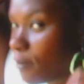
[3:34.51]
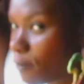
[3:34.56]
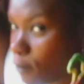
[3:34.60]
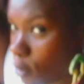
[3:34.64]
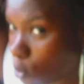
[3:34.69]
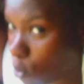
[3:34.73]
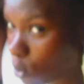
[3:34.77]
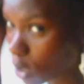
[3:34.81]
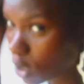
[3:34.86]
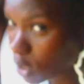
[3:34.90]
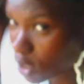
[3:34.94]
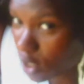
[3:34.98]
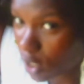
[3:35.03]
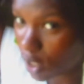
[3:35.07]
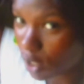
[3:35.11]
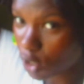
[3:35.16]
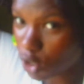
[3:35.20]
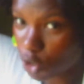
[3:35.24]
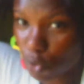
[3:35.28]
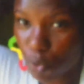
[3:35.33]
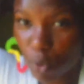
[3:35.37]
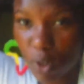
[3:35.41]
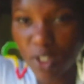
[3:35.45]
if you want
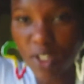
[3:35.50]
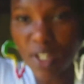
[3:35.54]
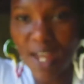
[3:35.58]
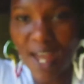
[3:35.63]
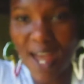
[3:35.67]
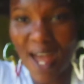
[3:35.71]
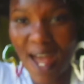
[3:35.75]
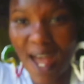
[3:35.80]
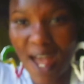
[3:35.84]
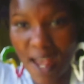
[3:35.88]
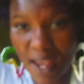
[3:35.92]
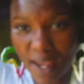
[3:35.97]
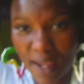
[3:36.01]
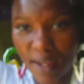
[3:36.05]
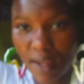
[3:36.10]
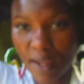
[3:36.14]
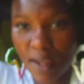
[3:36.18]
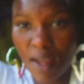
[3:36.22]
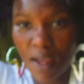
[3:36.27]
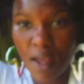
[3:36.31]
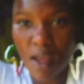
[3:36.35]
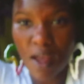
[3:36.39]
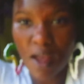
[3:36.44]
a high
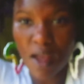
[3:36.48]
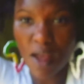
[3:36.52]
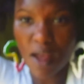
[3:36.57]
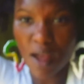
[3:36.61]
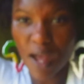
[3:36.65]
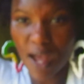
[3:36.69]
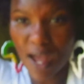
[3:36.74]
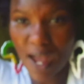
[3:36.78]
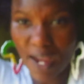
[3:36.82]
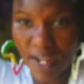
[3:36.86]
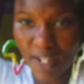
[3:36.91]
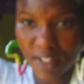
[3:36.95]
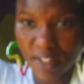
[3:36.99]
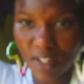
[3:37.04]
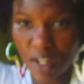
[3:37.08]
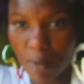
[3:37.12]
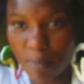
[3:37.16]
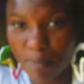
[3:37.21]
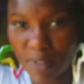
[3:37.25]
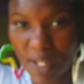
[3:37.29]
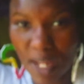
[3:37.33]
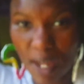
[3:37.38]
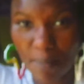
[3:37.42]

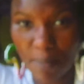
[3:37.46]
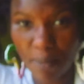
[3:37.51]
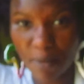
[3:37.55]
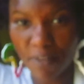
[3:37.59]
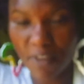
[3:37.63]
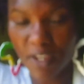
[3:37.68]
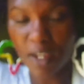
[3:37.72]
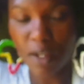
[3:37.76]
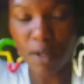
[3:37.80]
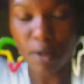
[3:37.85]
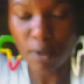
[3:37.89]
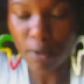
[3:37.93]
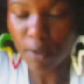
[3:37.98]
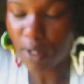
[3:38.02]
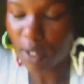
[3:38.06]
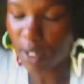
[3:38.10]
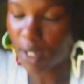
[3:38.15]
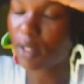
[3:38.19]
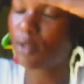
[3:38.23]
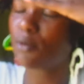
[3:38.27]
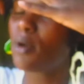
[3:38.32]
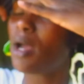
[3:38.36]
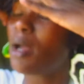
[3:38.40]
top type of
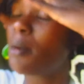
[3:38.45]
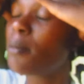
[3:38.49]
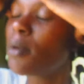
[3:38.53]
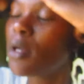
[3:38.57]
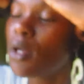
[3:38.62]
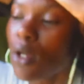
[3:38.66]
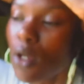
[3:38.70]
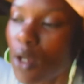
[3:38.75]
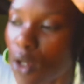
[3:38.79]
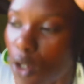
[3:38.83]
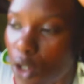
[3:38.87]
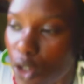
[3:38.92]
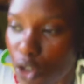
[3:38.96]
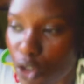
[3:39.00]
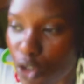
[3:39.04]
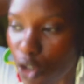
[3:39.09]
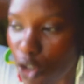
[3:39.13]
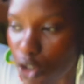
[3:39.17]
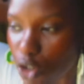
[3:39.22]
head wrap, you're